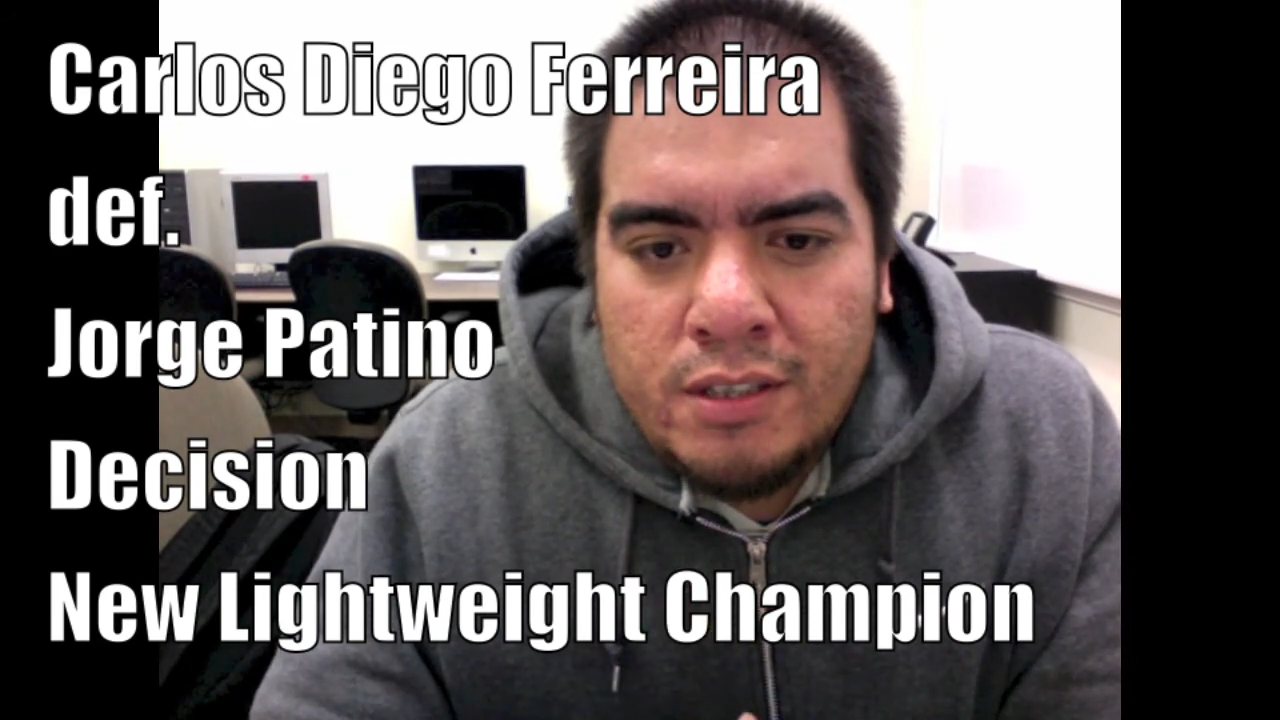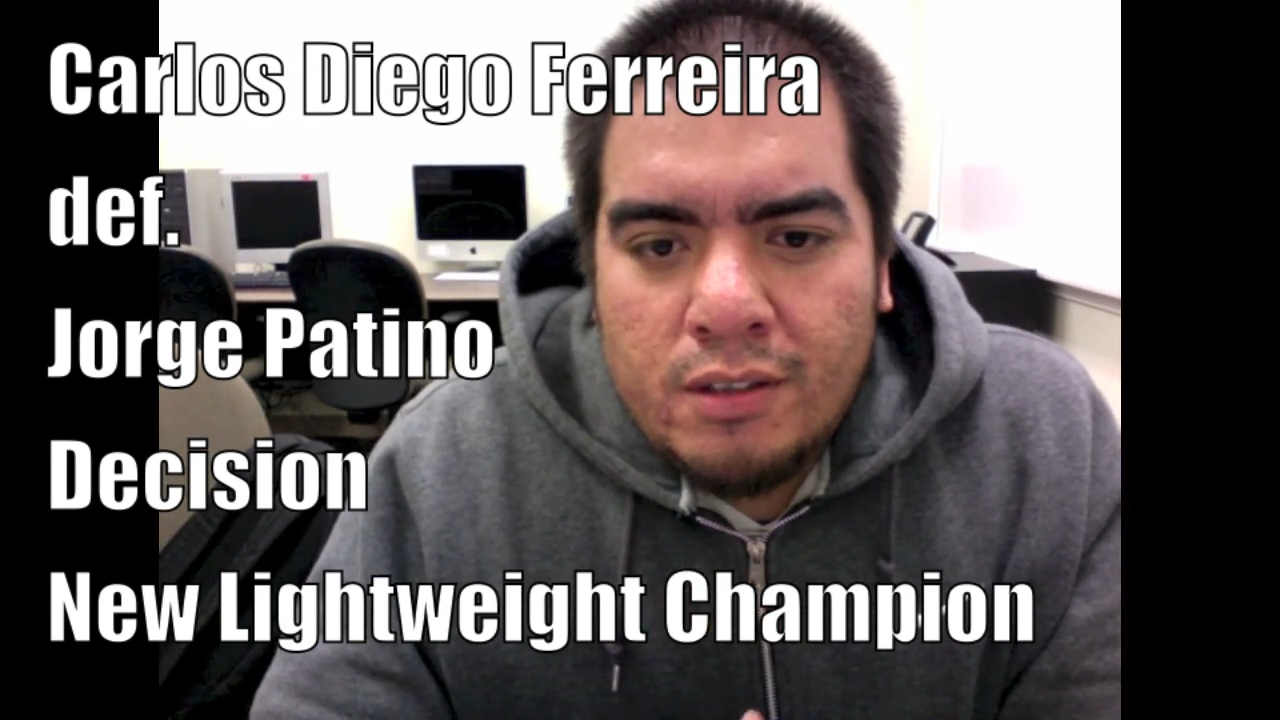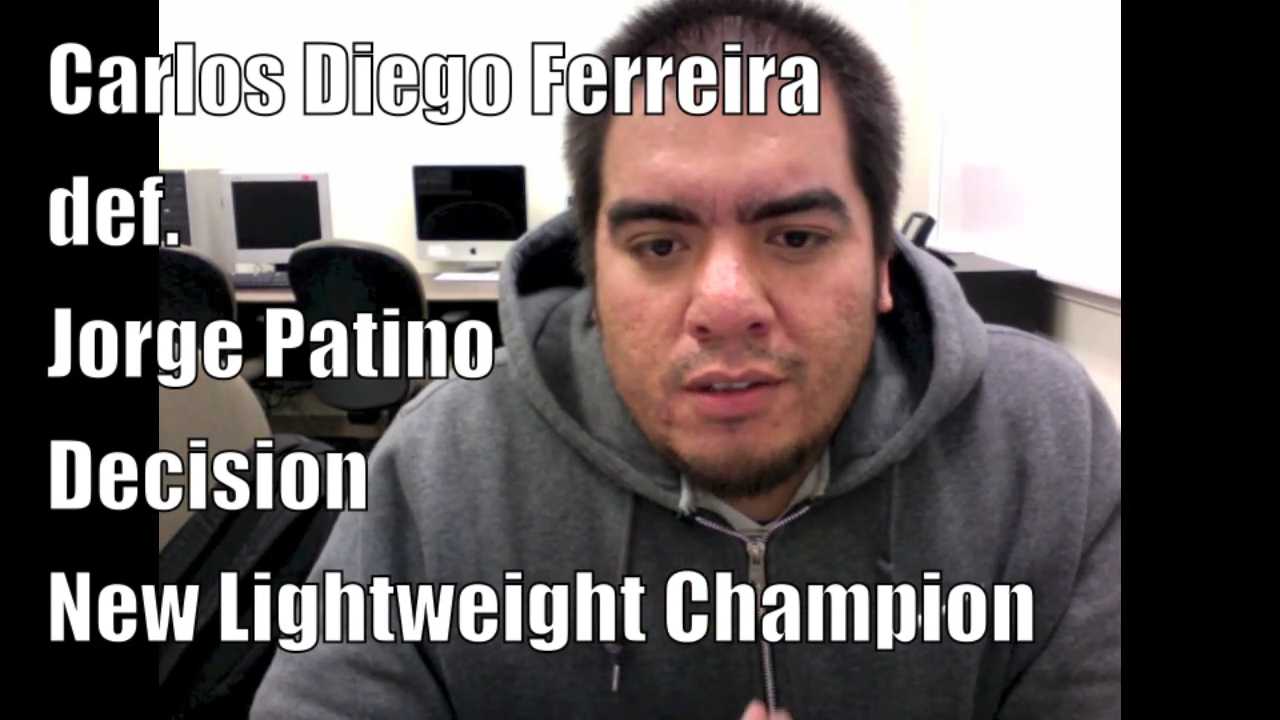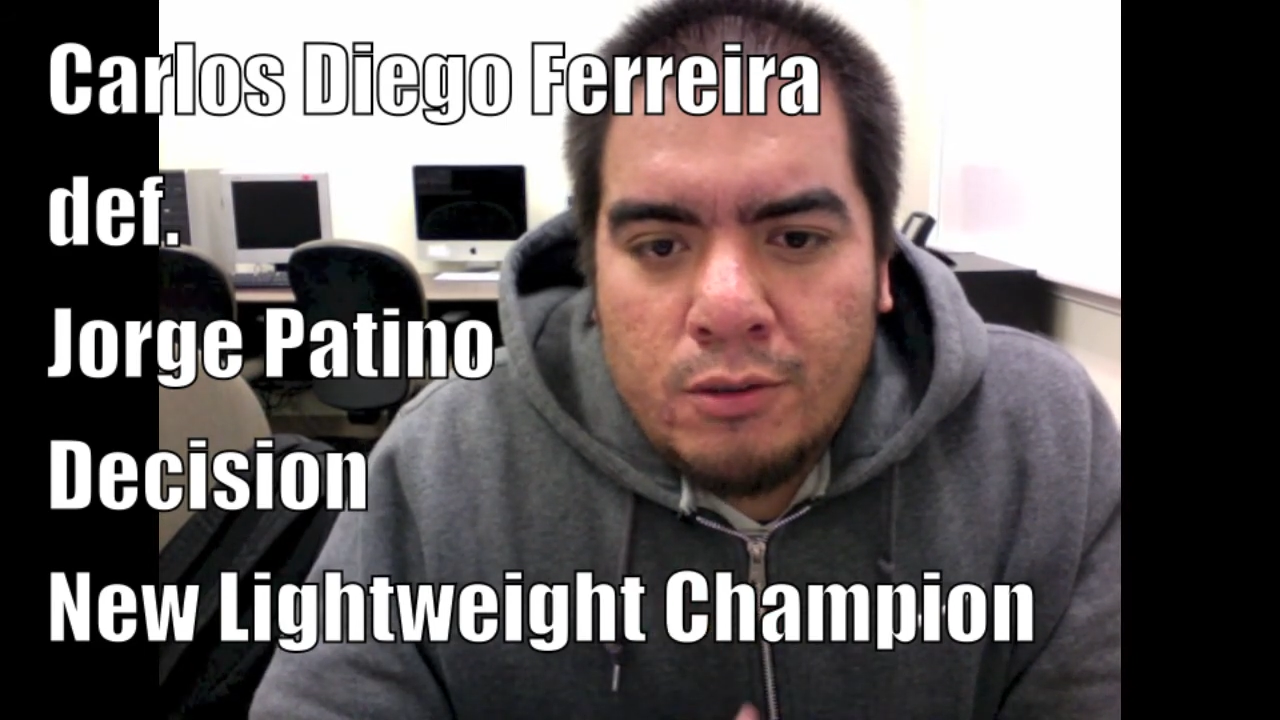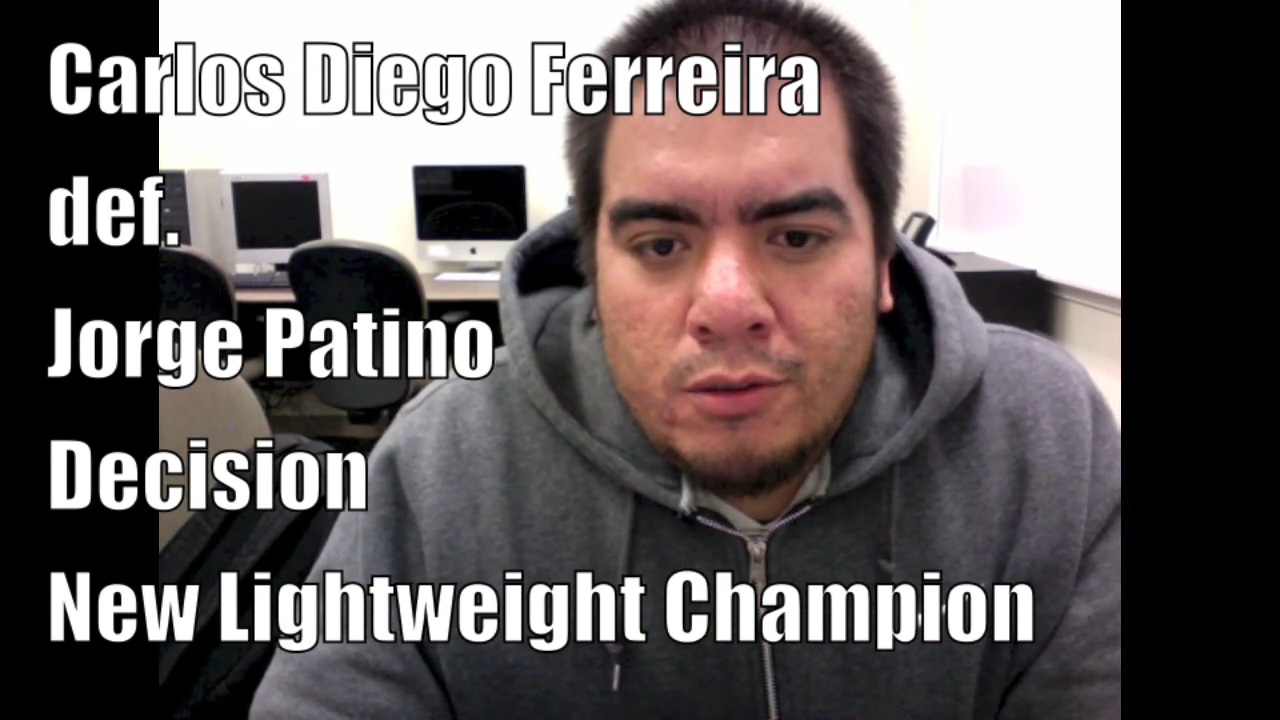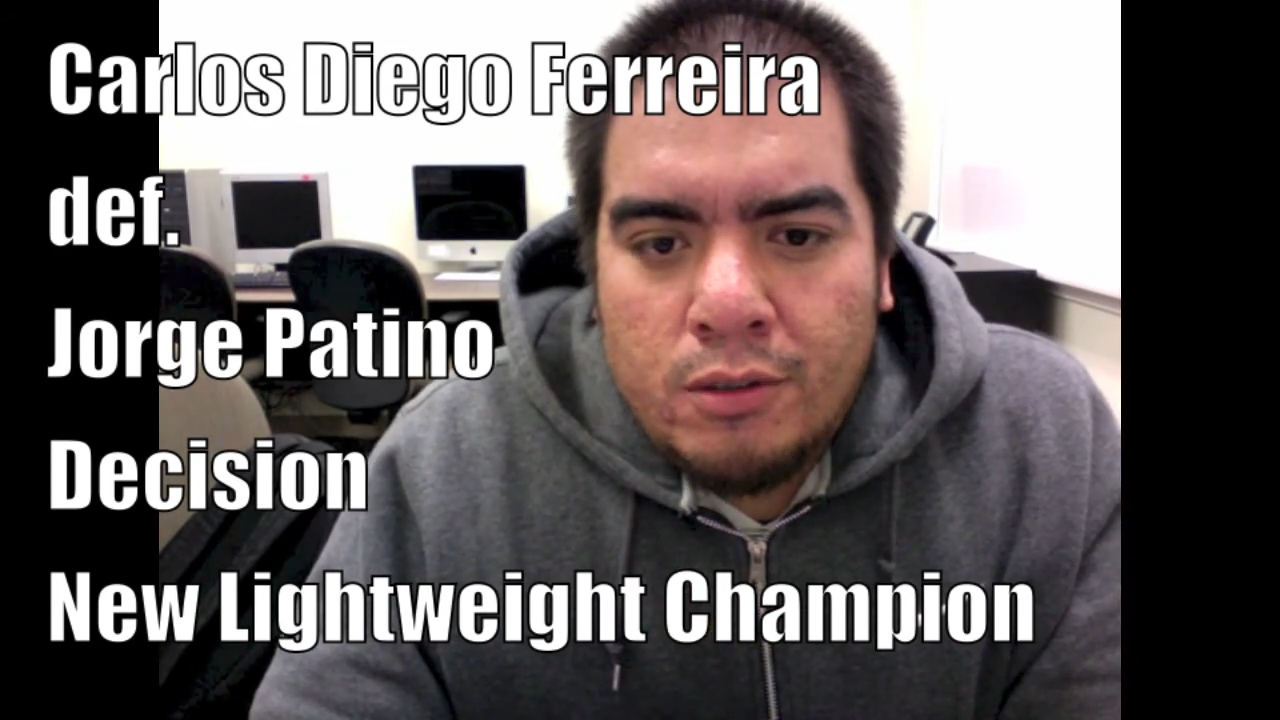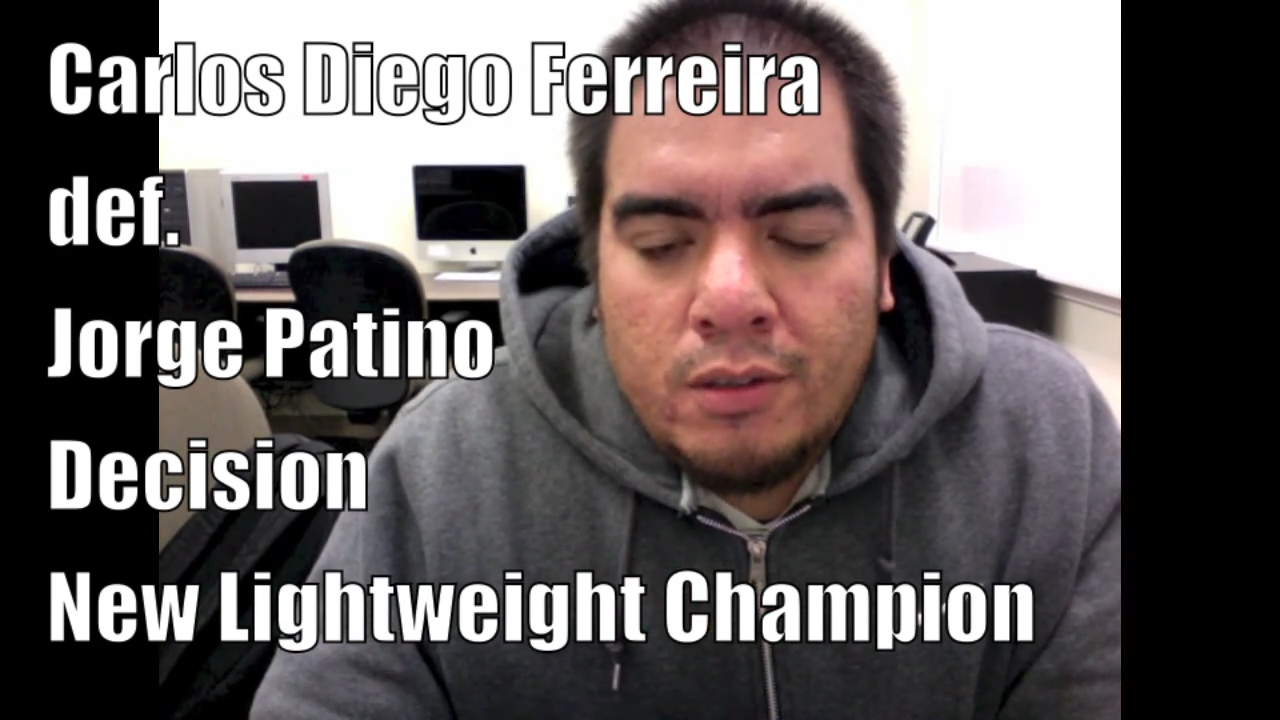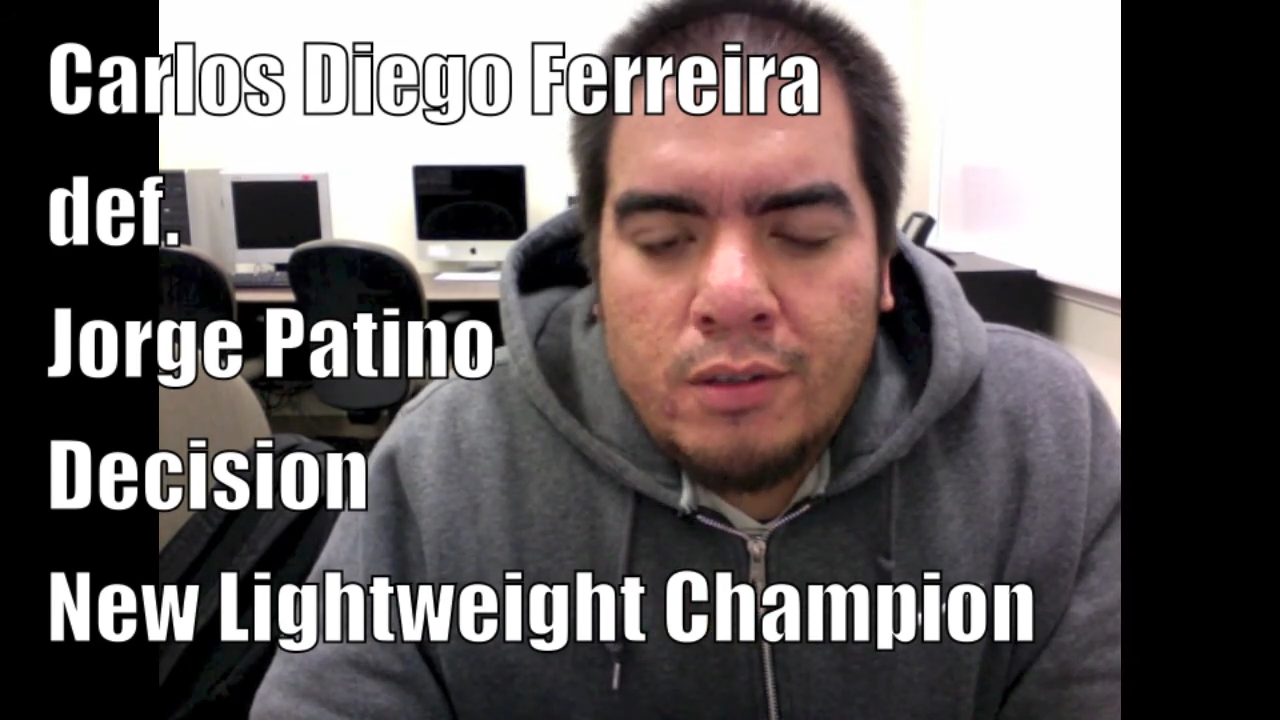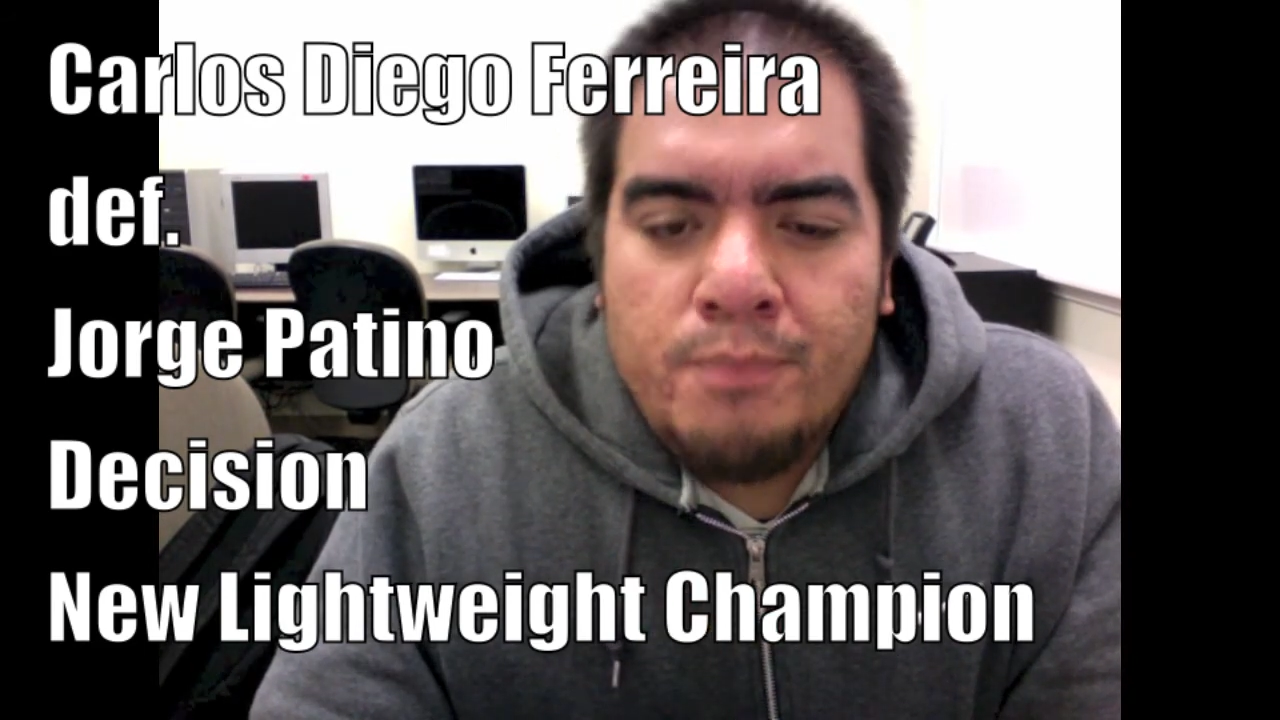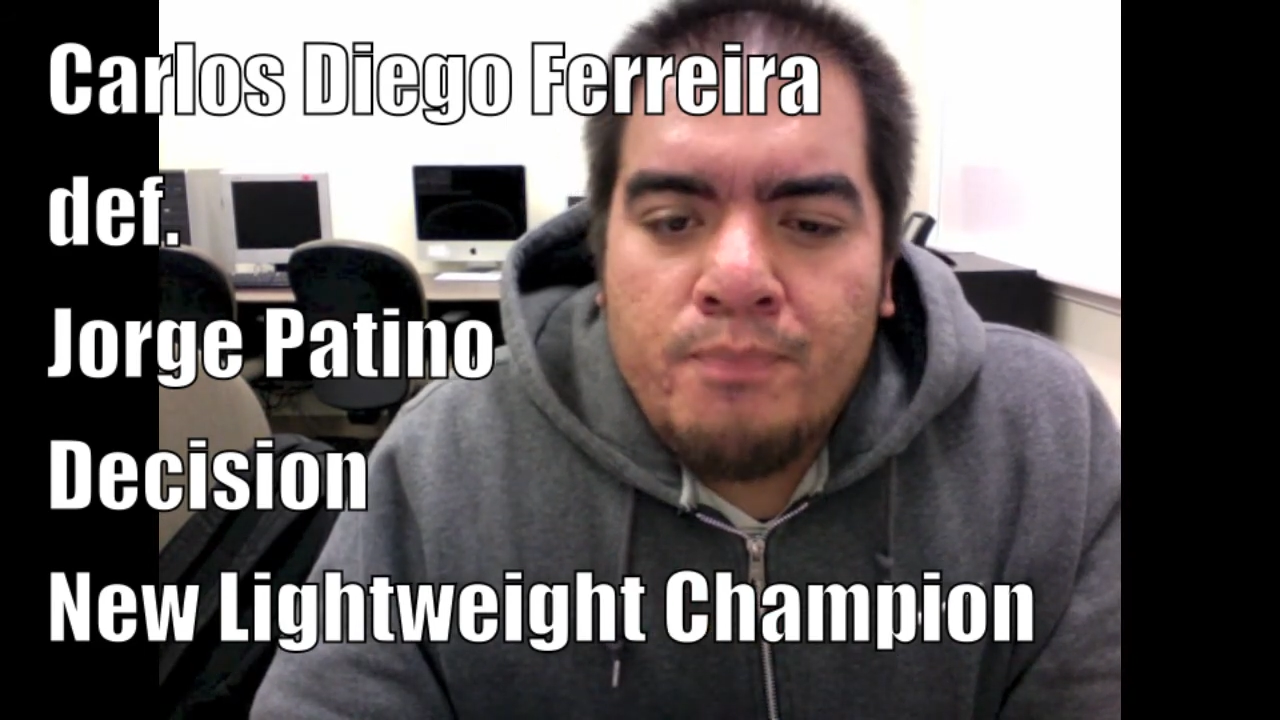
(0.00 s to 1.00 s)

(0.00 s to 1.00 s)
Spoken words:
score